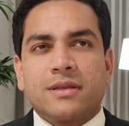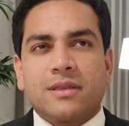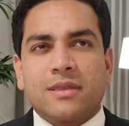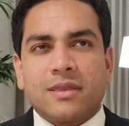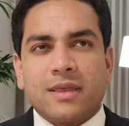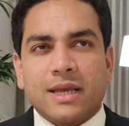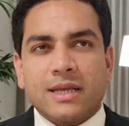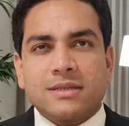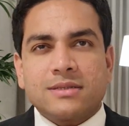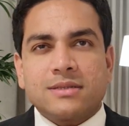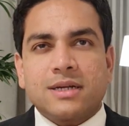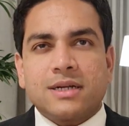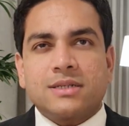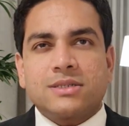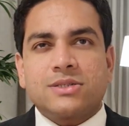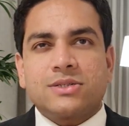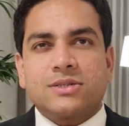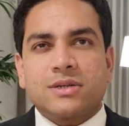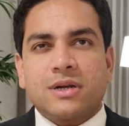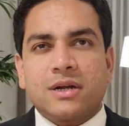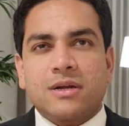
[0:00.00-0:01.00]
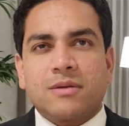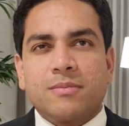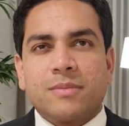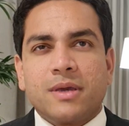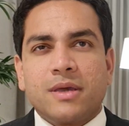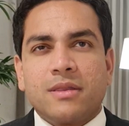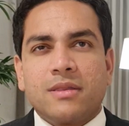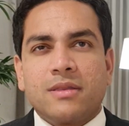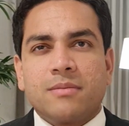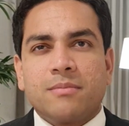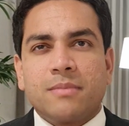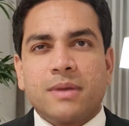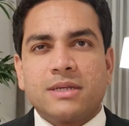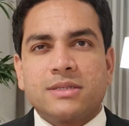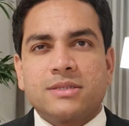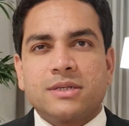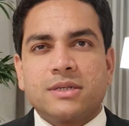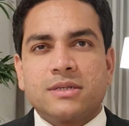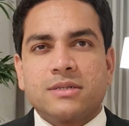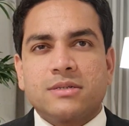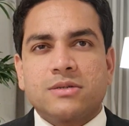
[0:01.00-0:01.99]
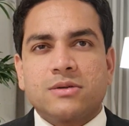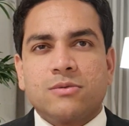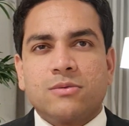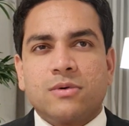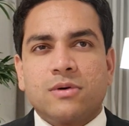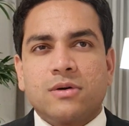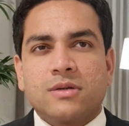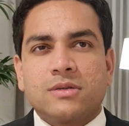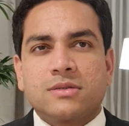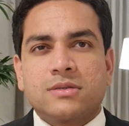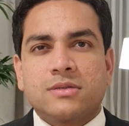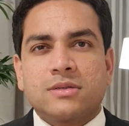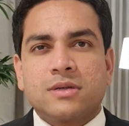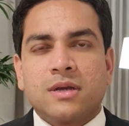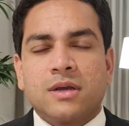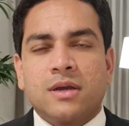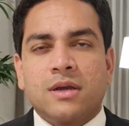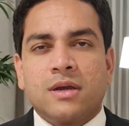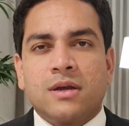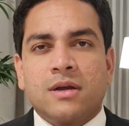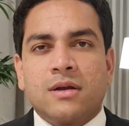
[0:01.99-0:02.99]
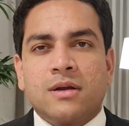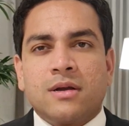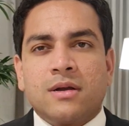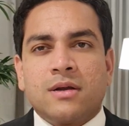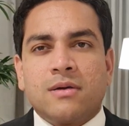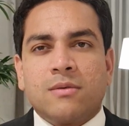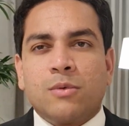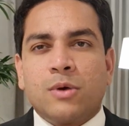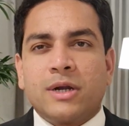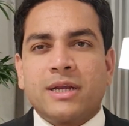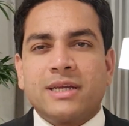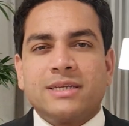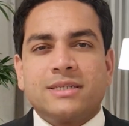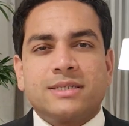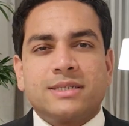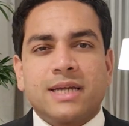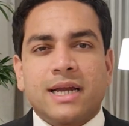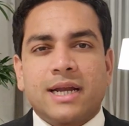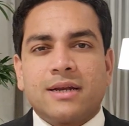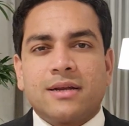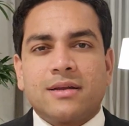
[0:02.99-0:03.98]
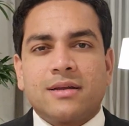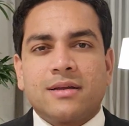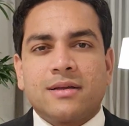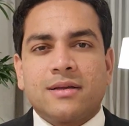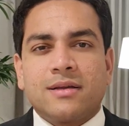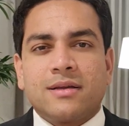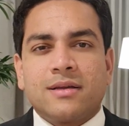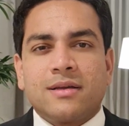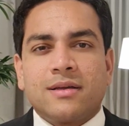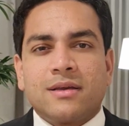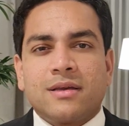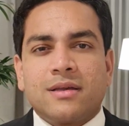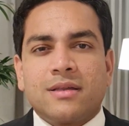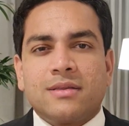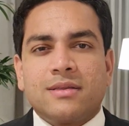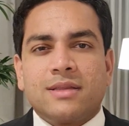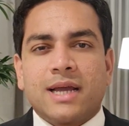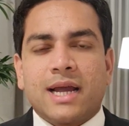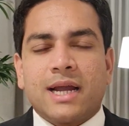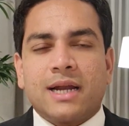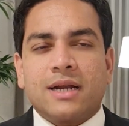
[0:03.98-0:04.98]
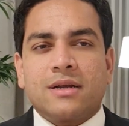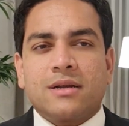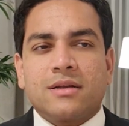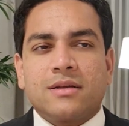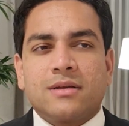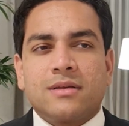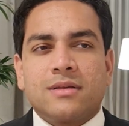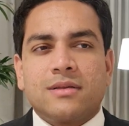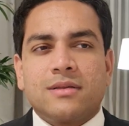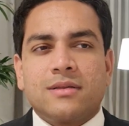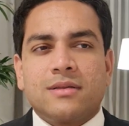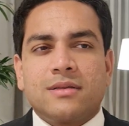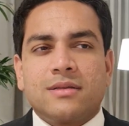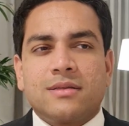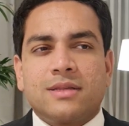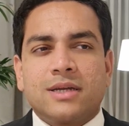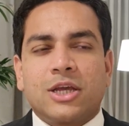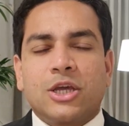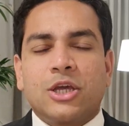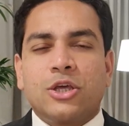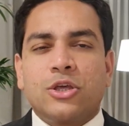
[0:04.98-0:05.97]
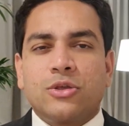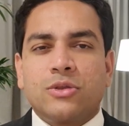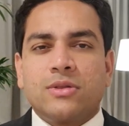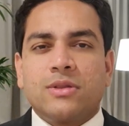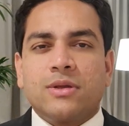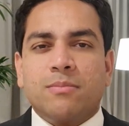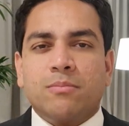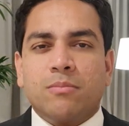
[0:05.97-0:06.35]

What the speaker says: things that struck me in the message was what he said, that the